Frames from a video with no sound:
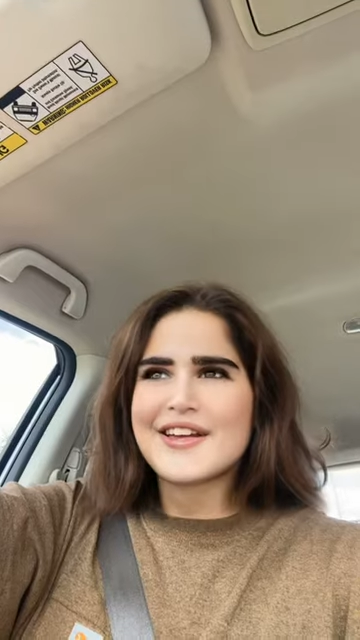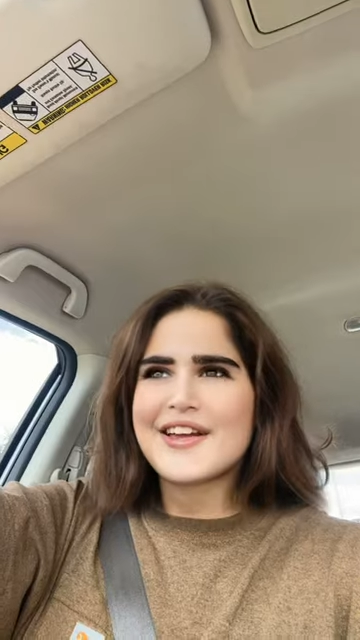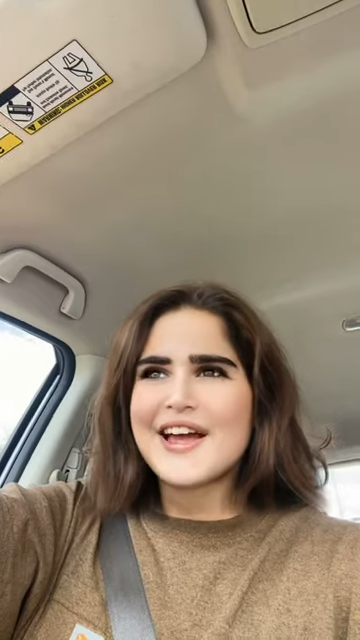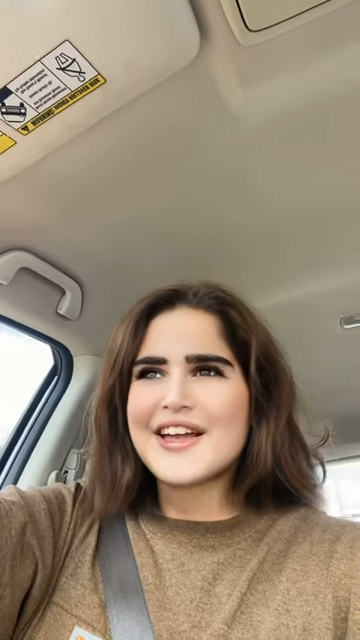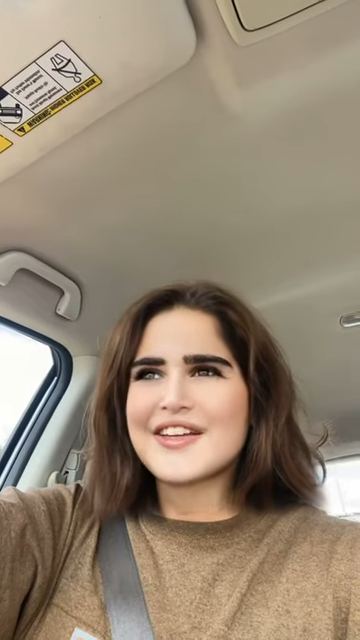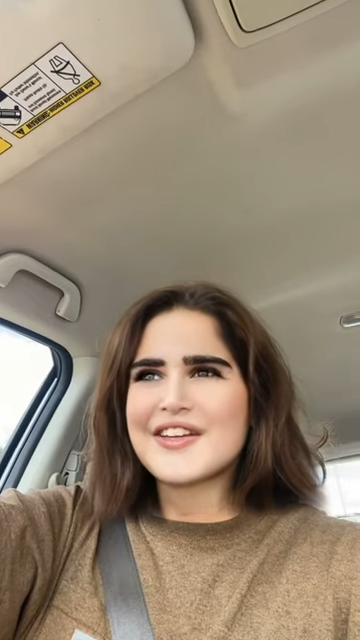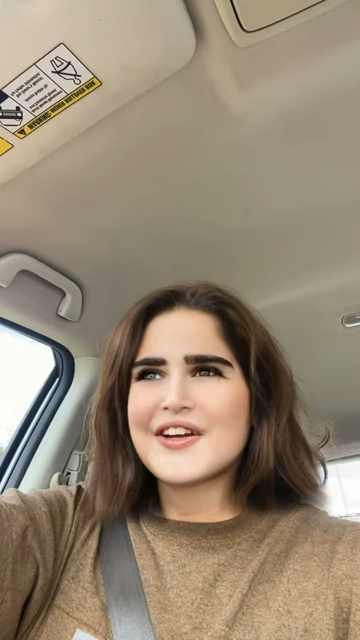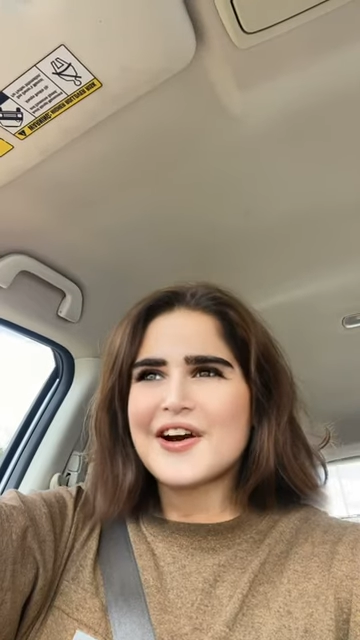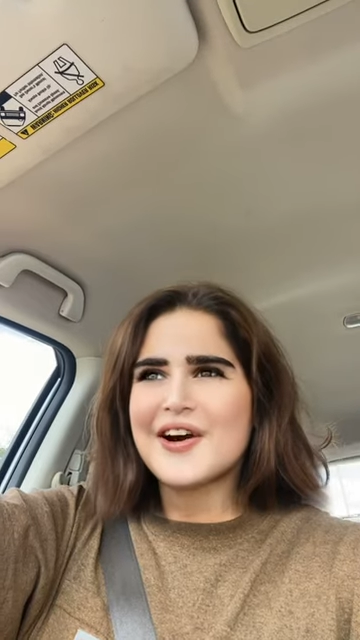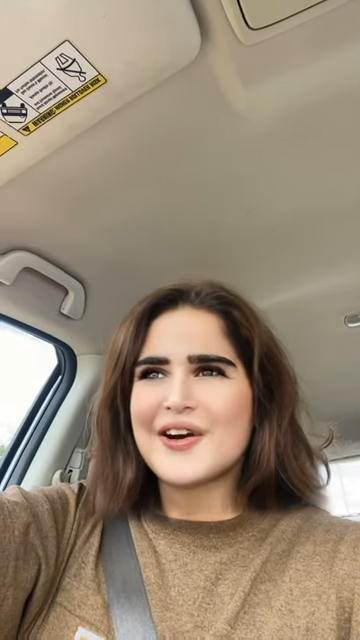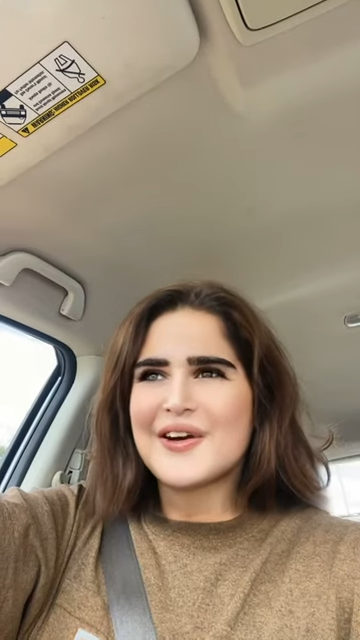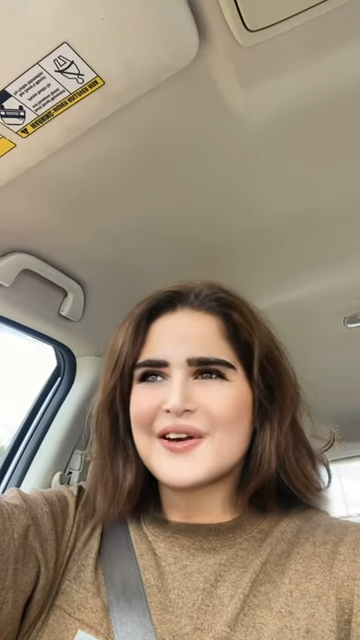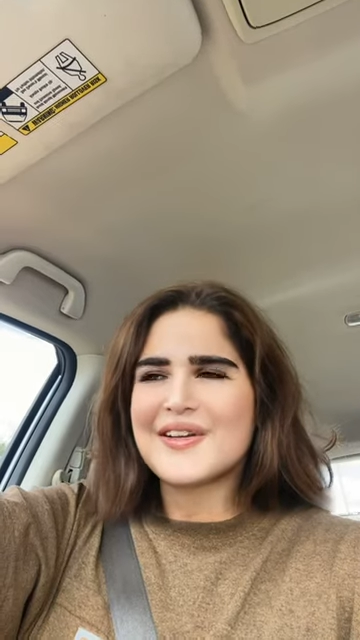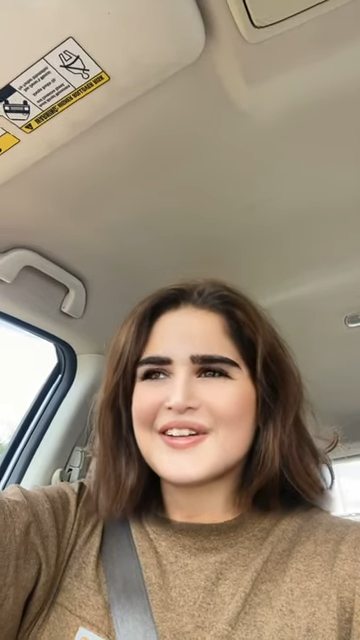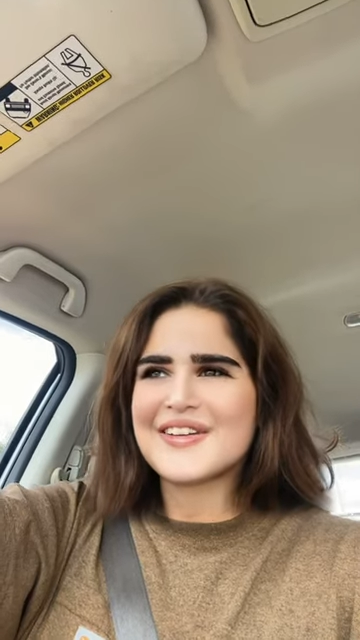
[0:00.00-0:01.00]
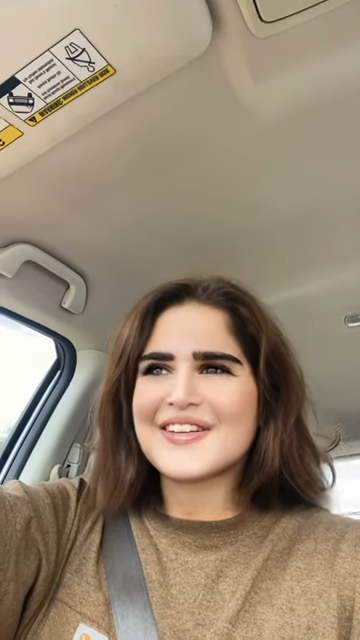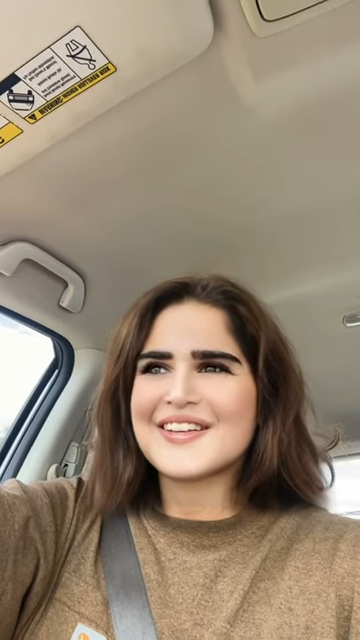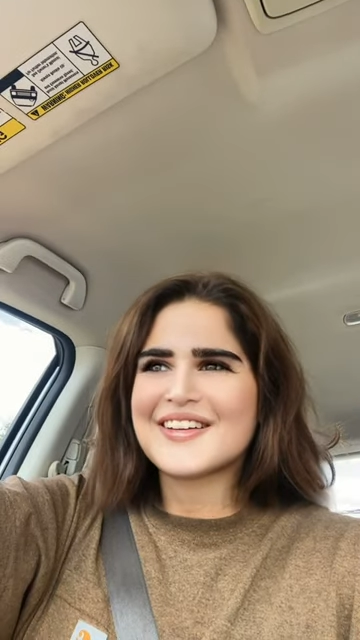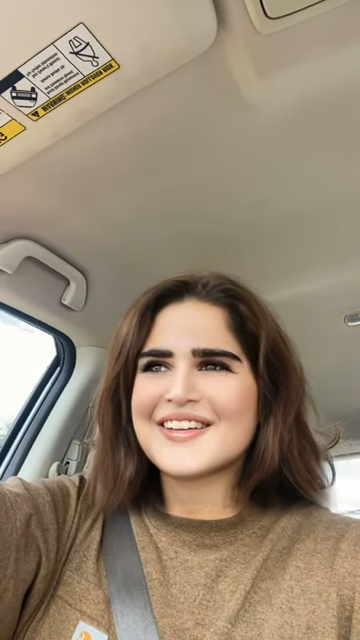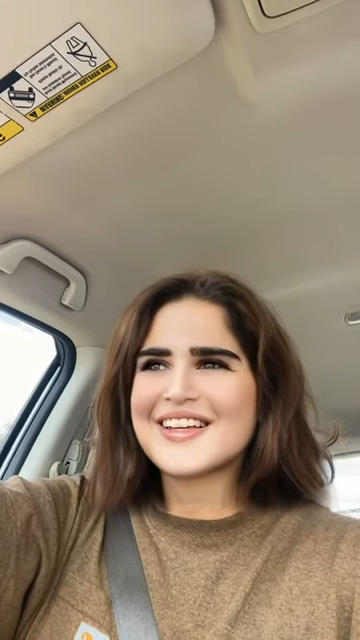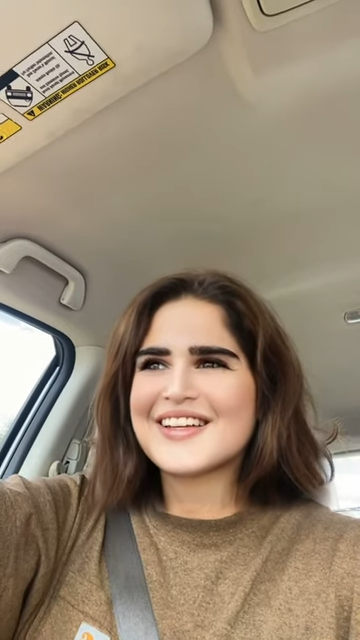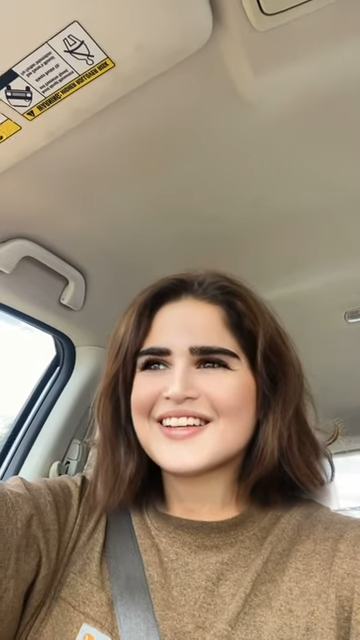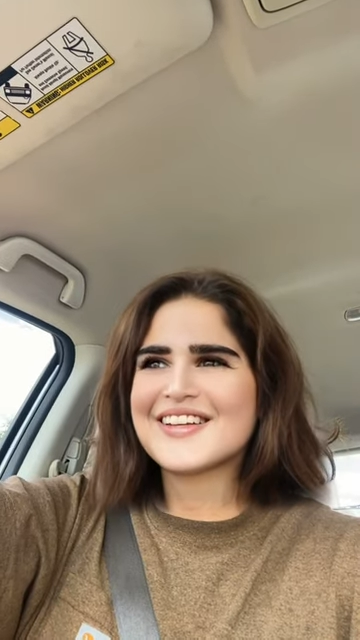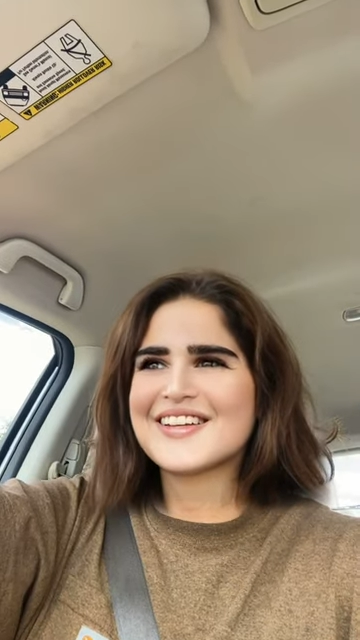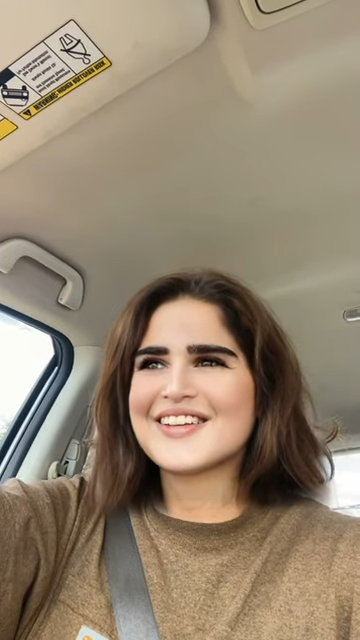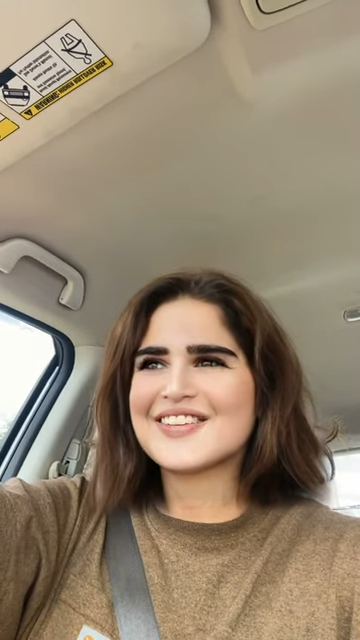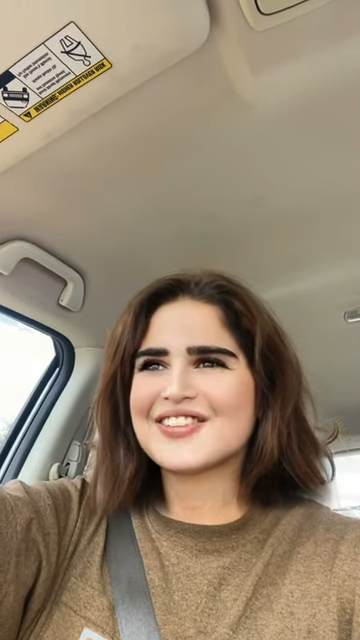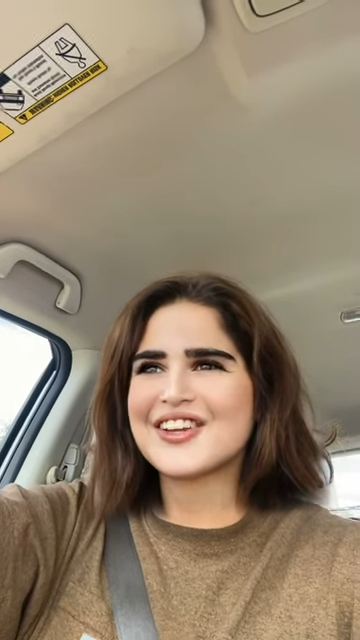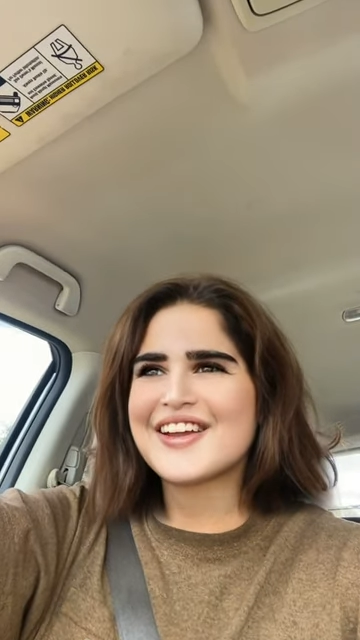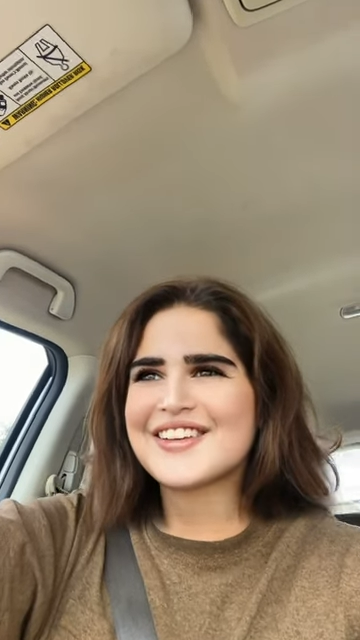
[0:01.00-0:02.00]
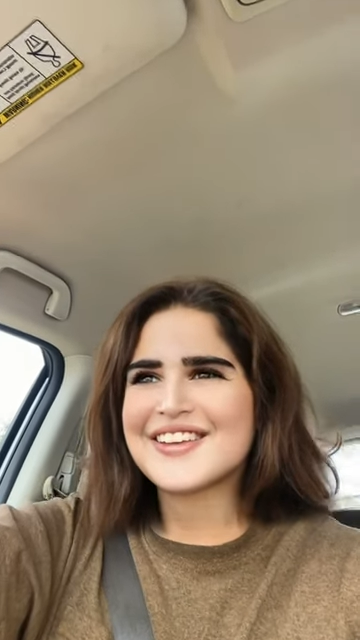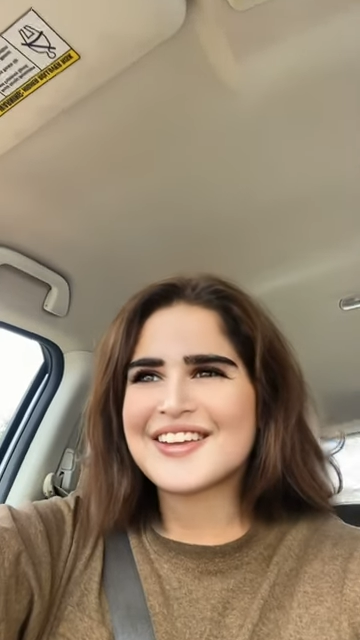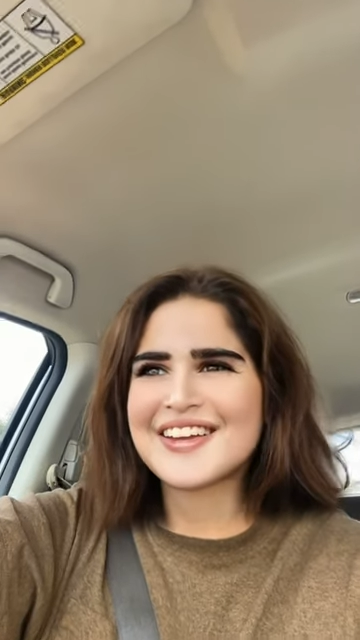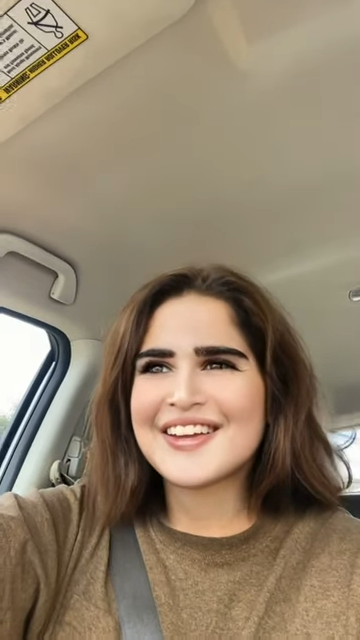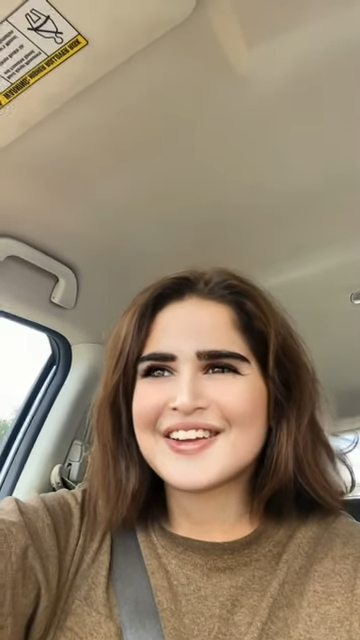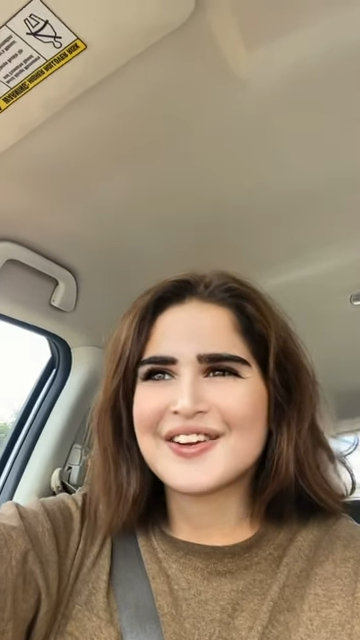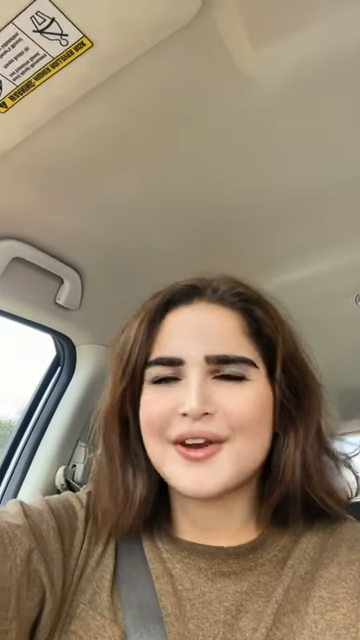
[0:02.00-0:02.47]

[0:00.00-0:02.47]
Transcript: Hey y'all, Shannon here.